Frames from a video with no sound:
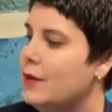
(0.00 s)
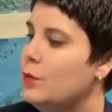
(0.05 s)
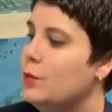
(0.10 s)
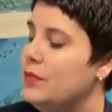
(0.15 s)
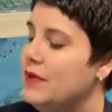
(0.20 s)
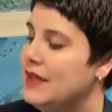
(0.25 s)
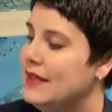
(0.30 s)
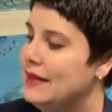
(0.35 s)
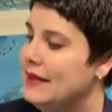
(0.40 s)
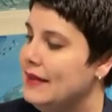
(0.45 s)

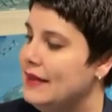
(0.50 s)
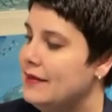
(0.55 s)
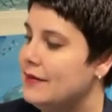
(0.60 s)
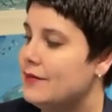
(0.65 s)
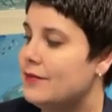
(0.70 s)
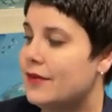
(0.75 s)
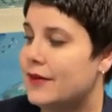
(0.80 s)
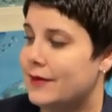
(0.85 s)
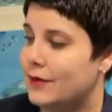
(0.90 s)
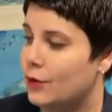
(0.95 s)

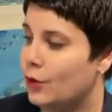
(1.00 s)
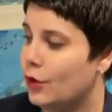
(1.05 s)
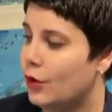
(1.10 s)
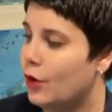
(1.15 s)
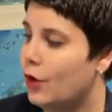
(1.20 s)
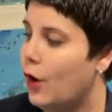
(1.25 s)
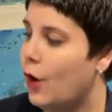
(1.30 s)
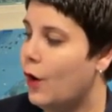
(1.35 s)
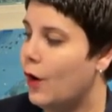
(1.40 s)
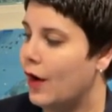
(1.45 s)
Believe in your
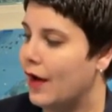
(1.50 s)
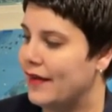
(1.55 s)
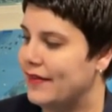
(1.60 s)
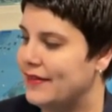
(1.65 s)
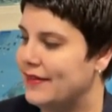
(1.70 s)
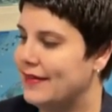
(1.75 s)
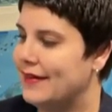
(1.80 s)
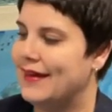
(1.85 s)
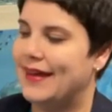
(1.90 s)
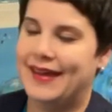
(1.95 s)

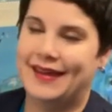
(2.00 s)
cause